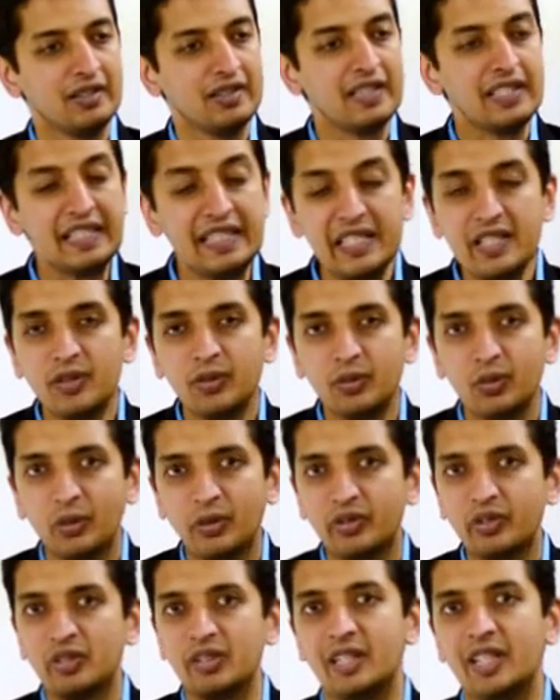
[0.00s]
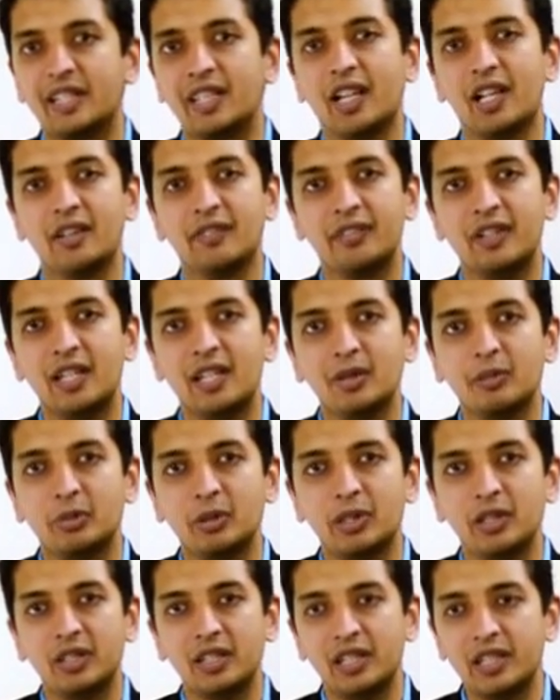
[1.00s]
resources that are available,